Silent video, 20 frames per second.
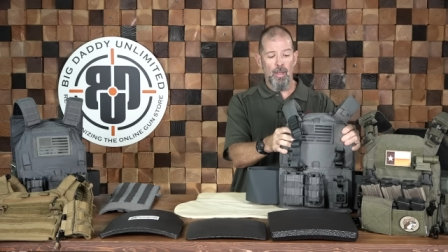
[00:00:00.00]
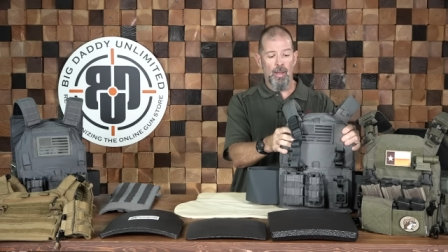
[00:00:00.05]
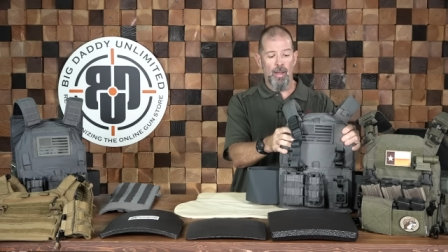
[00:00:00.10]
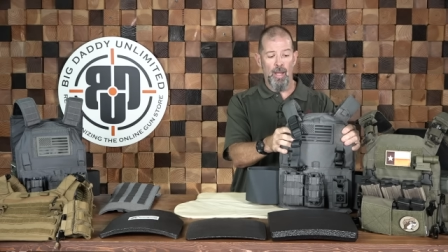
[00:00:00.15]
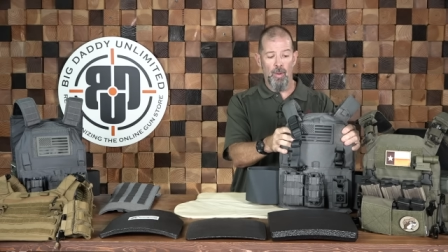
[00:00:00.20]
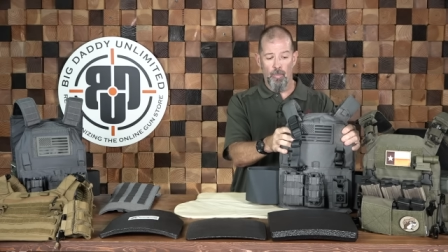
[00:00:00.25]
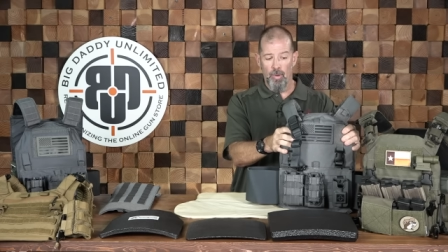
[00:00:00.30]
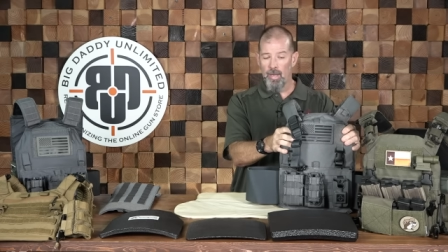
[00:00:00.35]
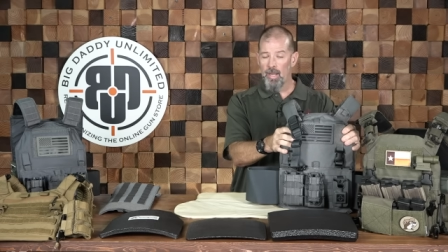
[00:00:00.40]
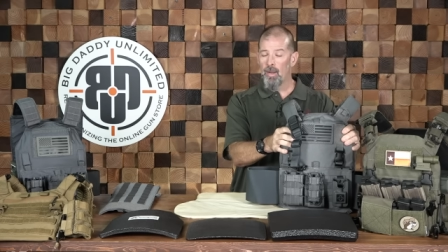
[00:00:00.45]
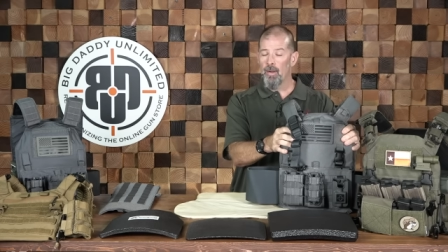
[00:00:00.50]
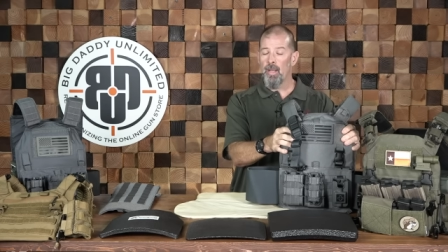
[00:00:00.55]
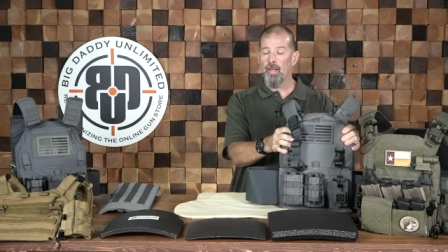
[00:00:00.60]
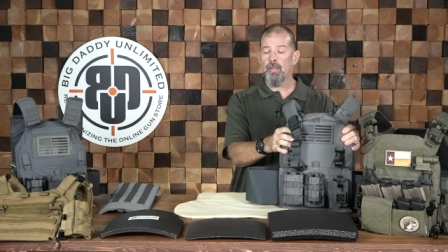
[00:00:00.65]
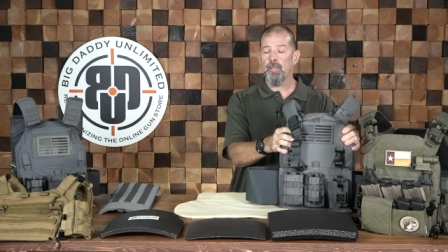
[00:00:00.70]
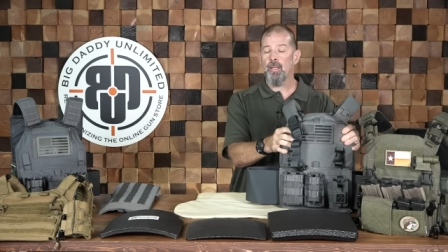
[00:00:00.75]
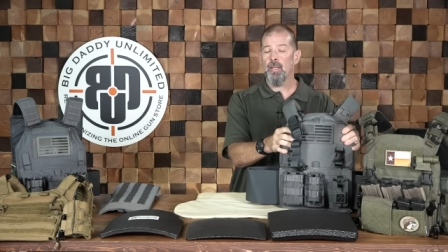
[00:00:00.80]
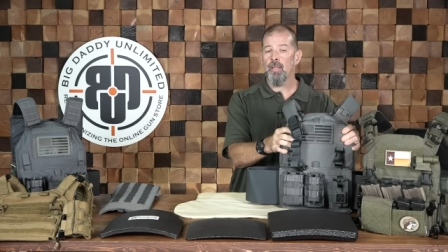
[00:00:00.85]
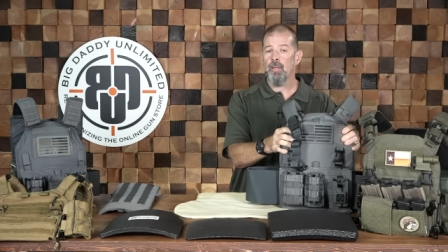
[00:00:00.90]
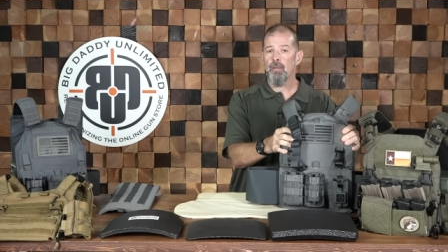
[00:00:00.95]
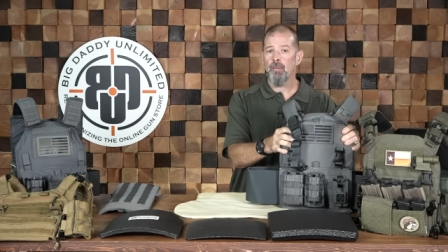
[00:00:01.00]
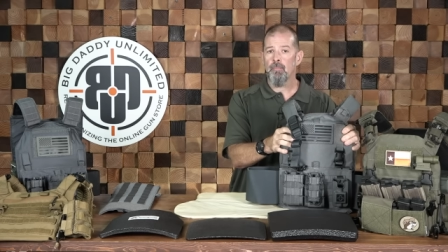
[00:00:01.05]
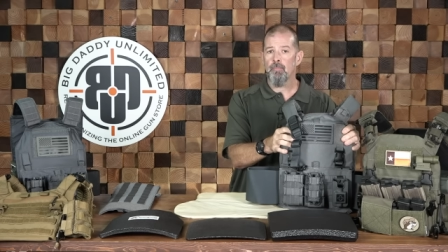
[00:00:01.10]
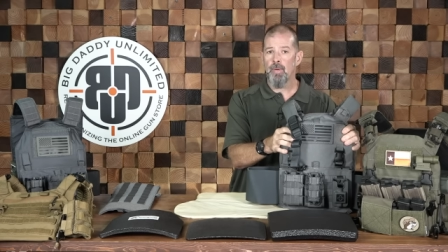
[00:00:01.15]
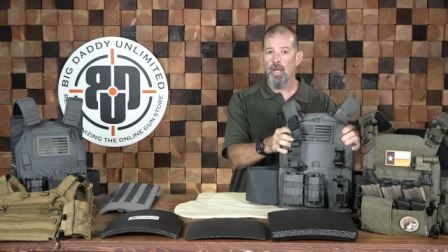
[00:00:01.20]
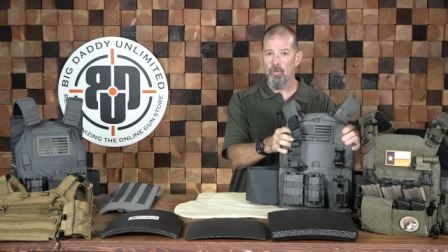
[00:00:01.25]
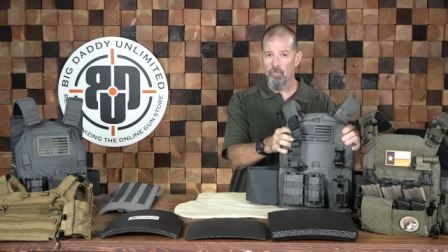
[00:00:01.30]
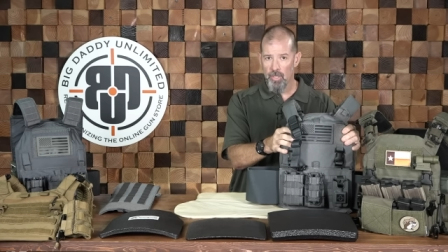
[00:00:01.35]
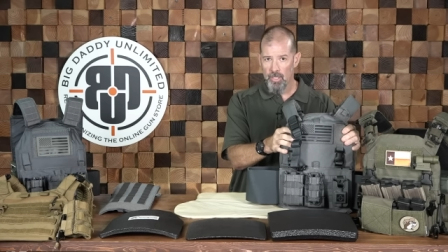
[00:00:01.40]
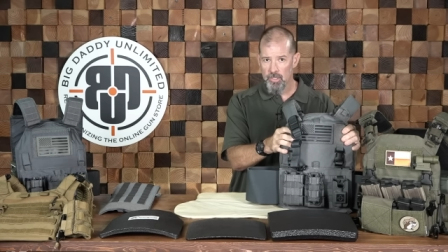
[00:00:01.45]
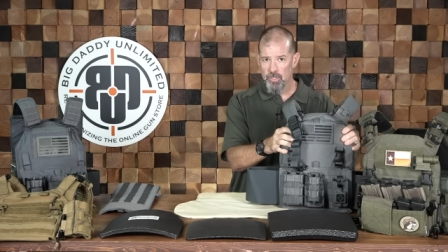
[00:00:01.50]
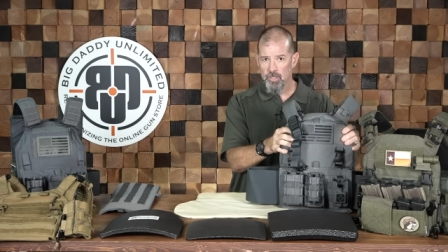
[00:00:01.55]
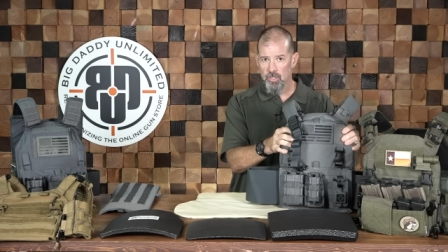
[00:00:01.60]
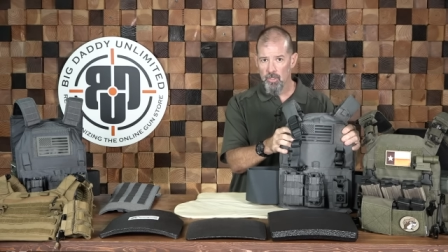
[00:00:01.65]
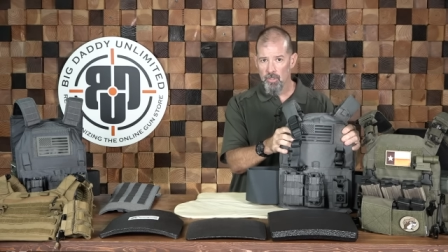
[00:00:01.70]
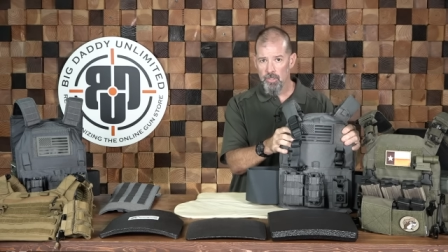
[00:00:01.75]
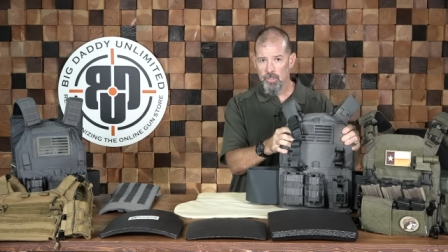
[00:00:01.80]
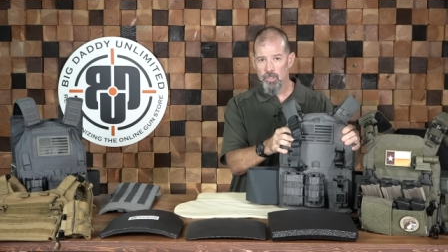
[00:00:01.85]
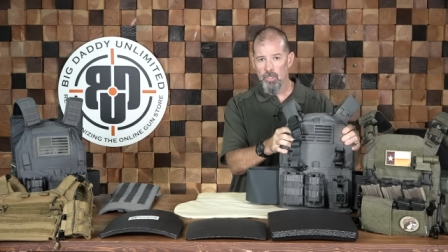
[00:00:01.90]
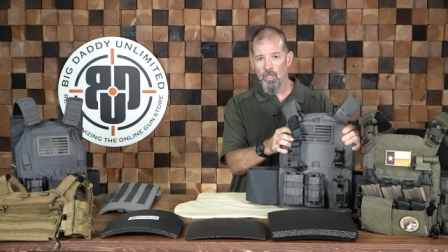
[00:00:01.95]
I went out, I did my
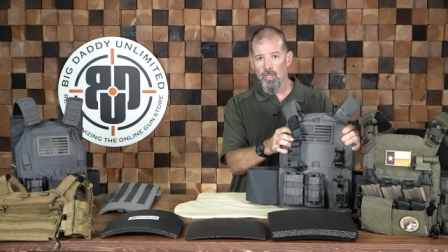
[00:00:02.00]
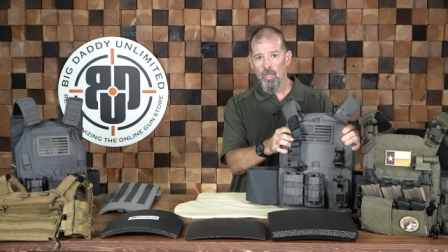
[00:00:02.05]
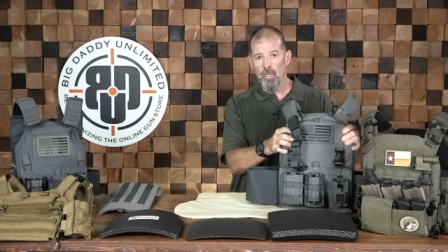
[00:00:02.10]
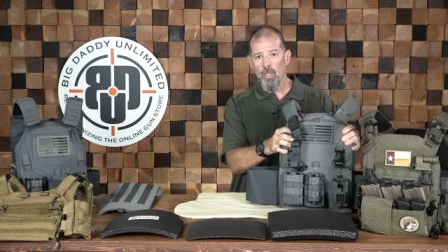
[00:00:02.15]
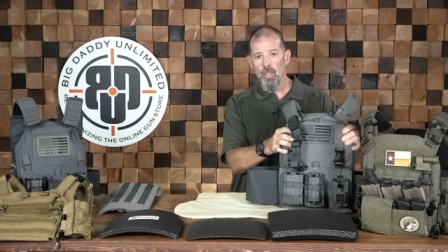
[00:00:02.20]
research,